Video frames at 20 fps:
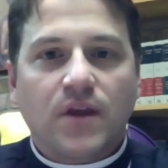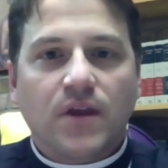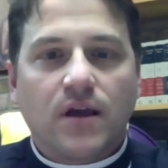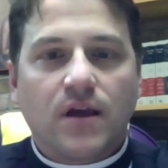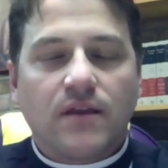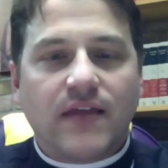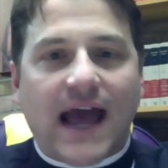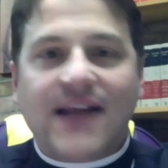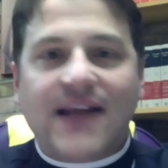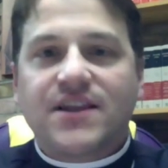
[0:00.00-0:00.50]

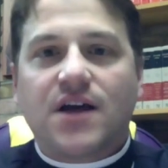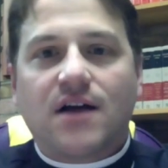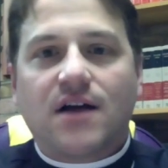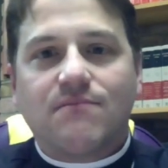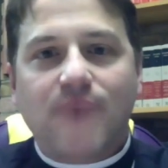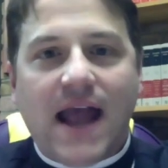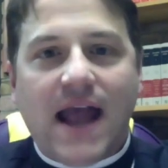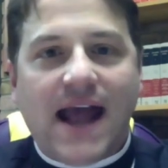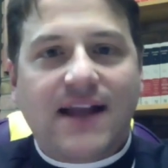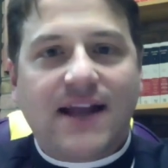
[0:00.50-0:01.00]
that young
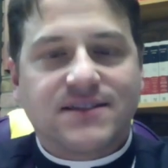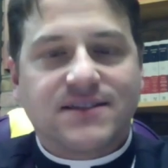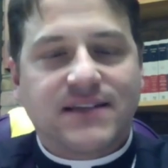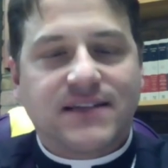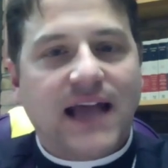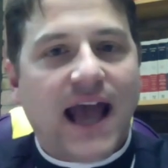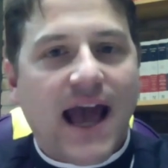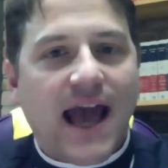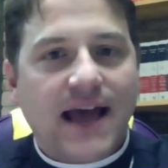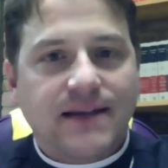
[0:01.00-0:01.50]
man is
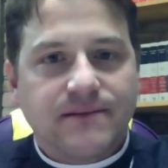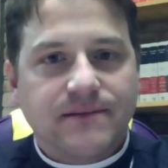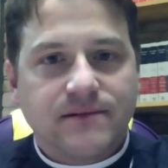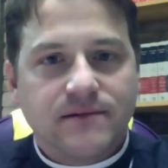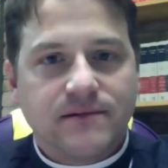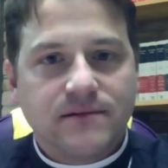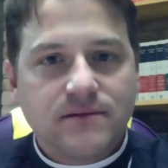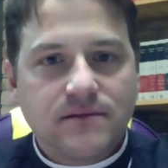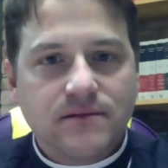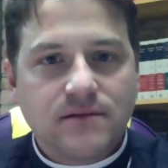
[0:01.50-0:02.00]
dead.
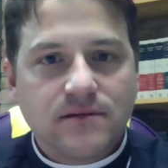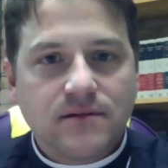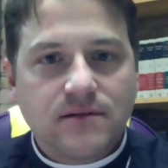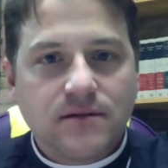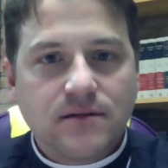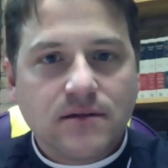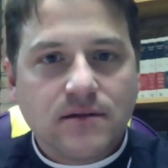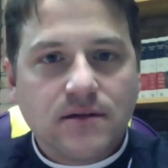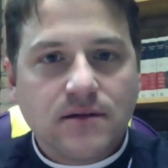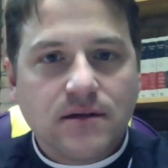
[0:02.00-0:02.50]

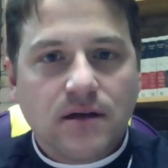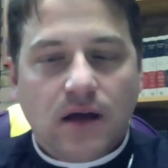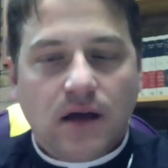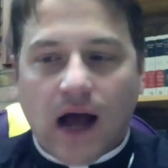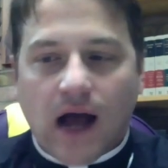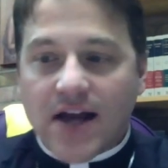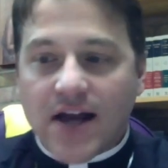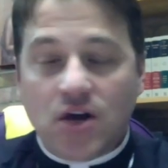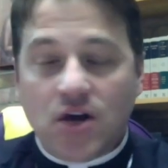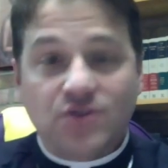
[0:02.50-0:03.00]

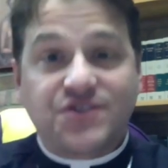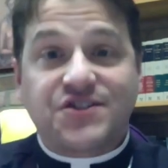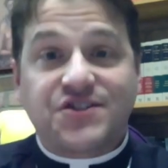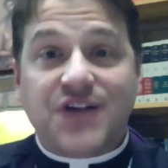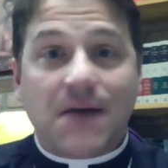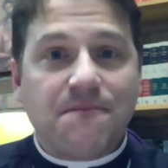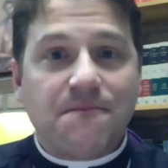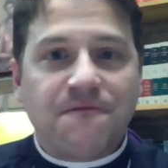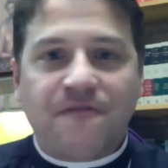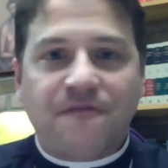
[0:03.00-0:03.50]
I know
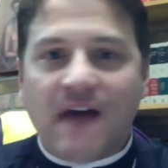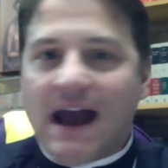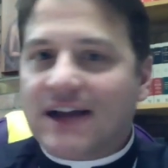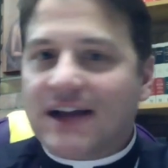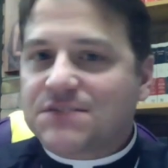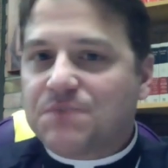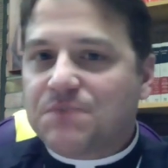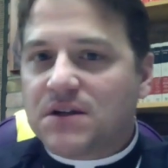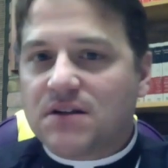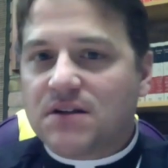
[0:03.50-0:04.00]
some
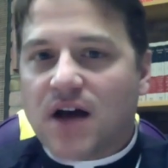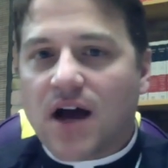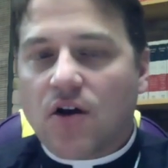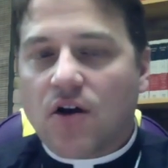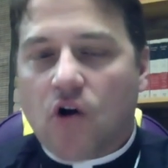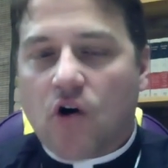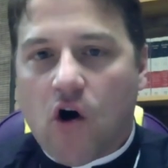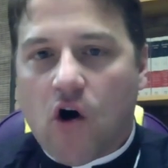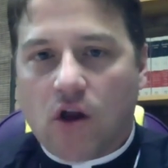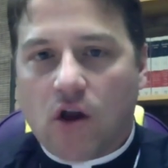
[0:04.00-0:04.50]
facts, but not
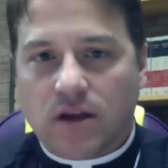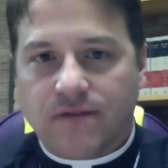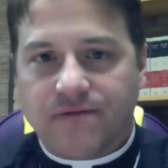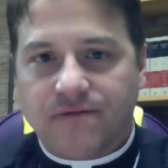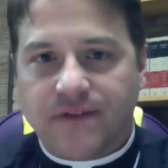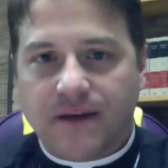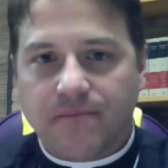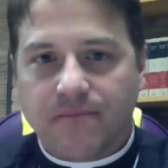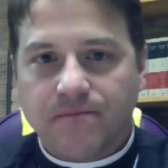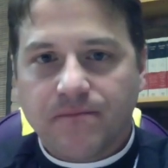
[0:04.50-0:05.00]
all of
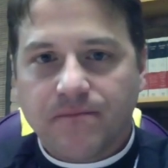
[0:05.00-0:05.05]
them.